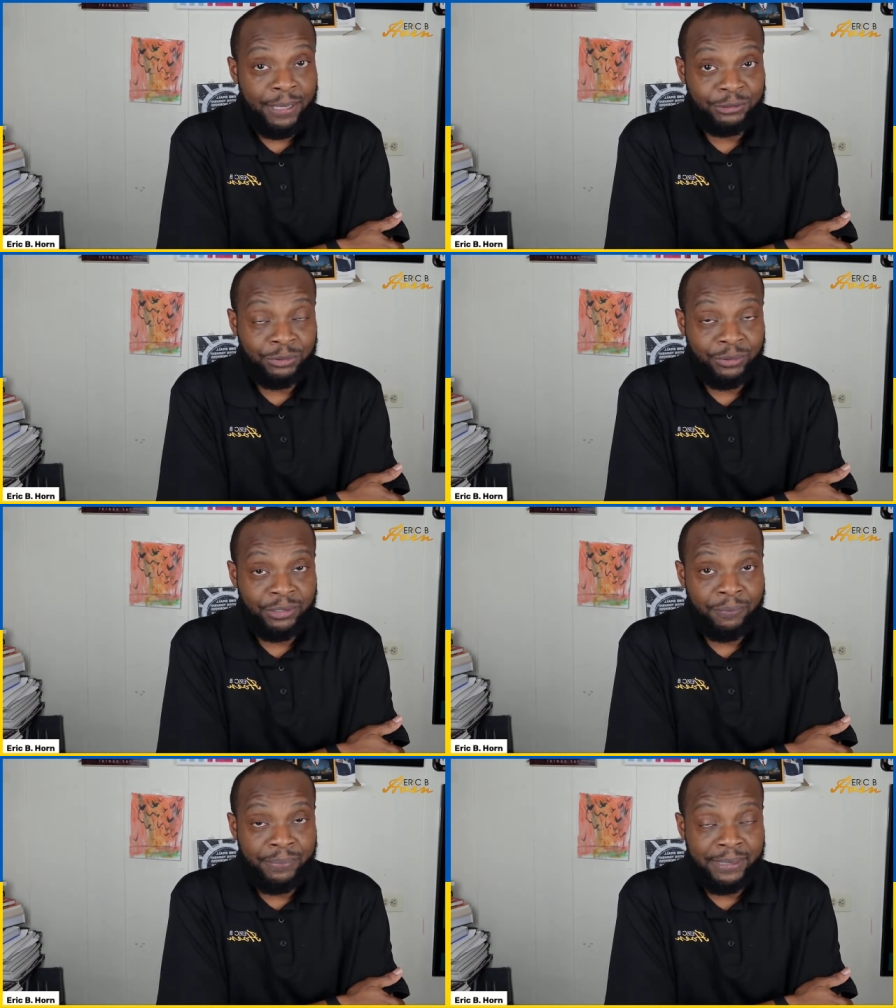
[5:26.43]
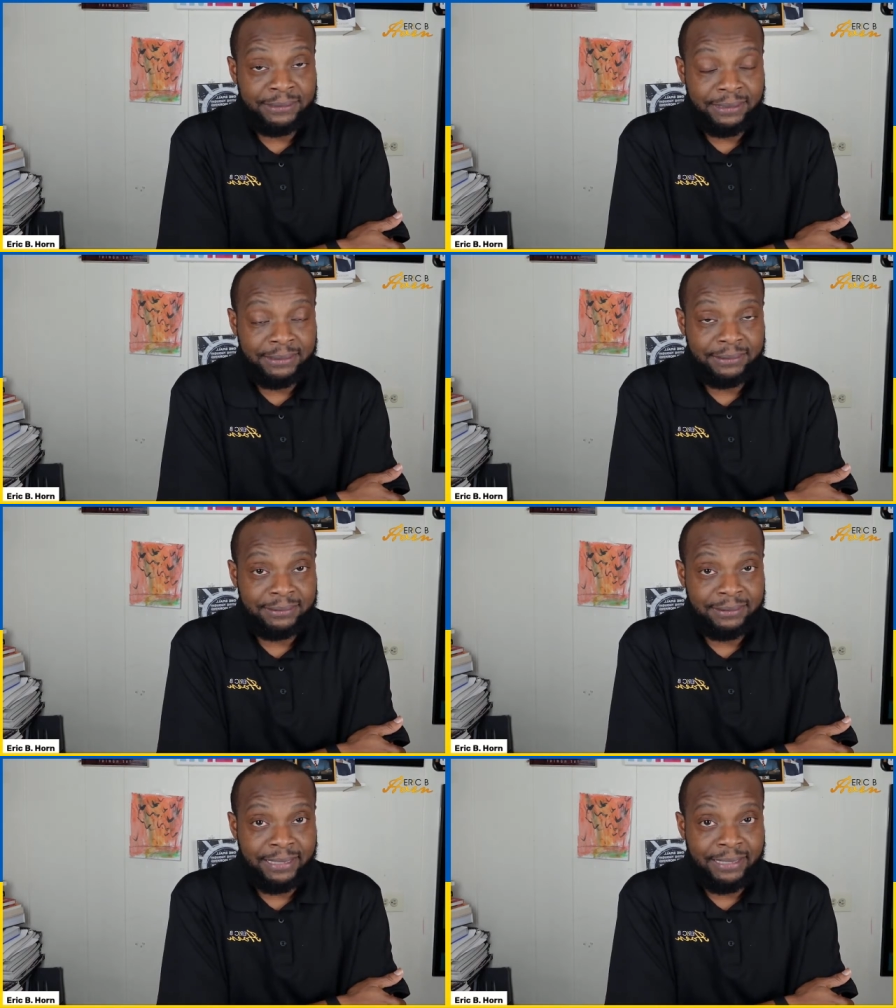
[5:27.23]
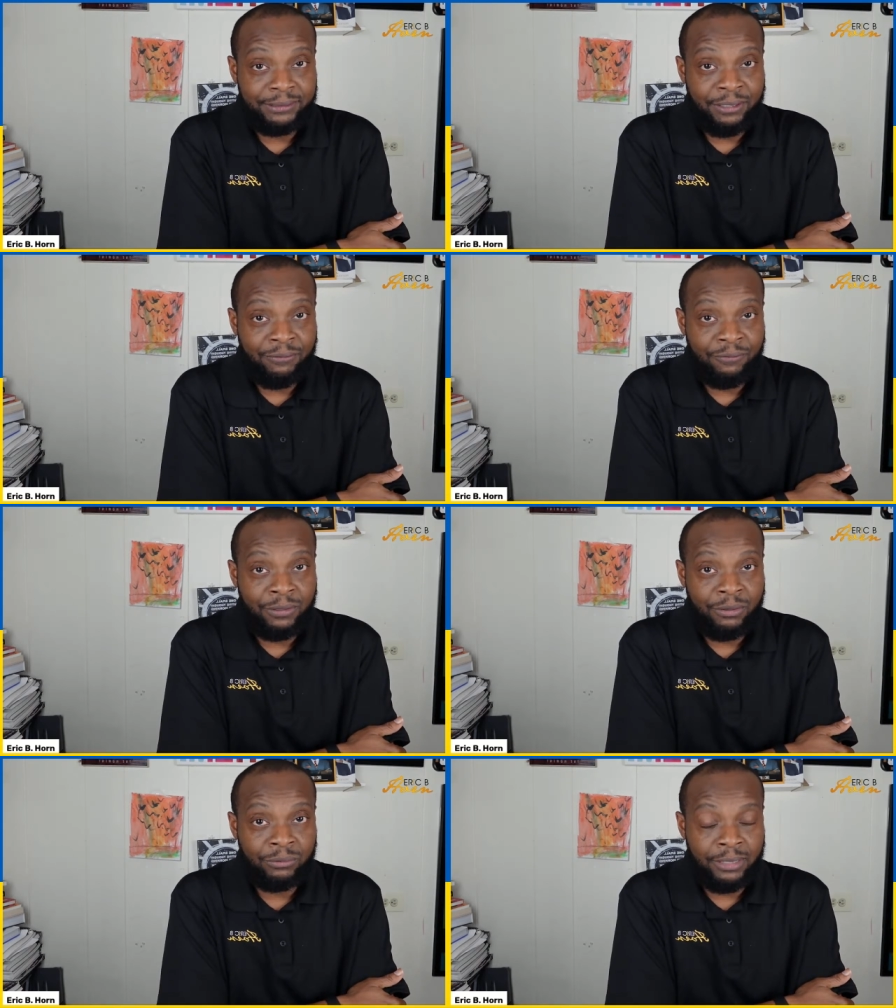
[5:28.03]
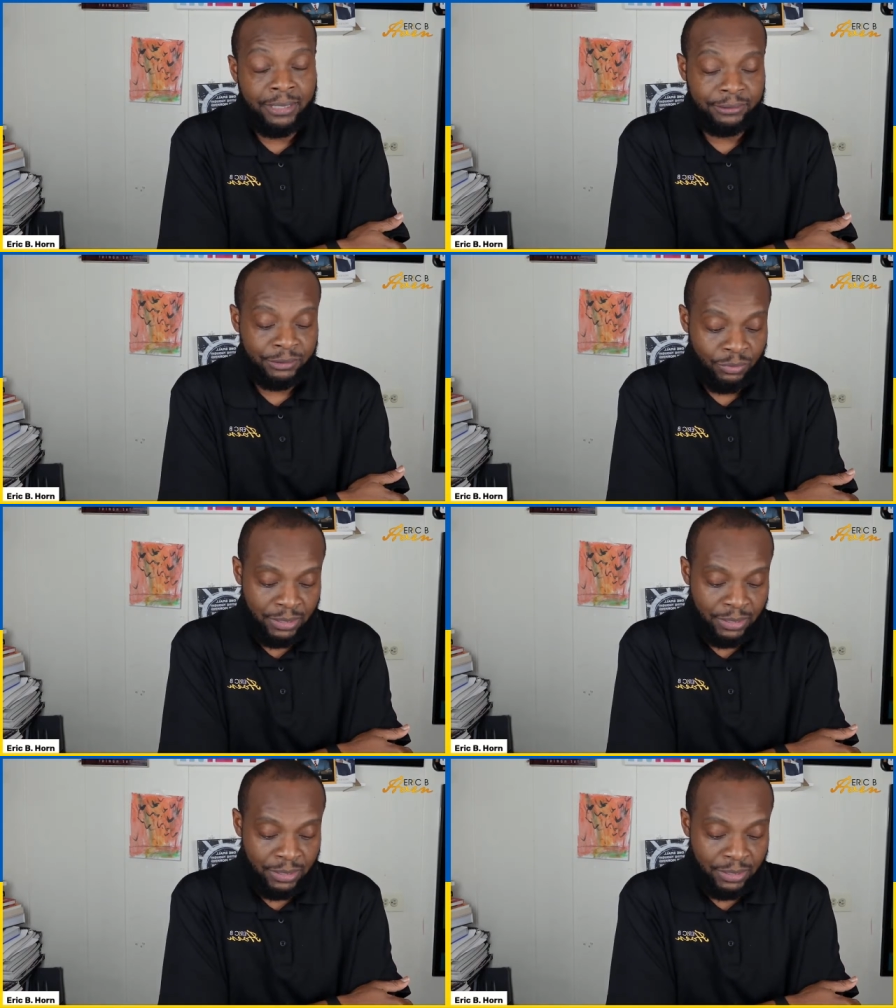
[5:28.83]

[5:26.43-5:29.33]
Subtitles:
to make sure that your business stays afloat, right?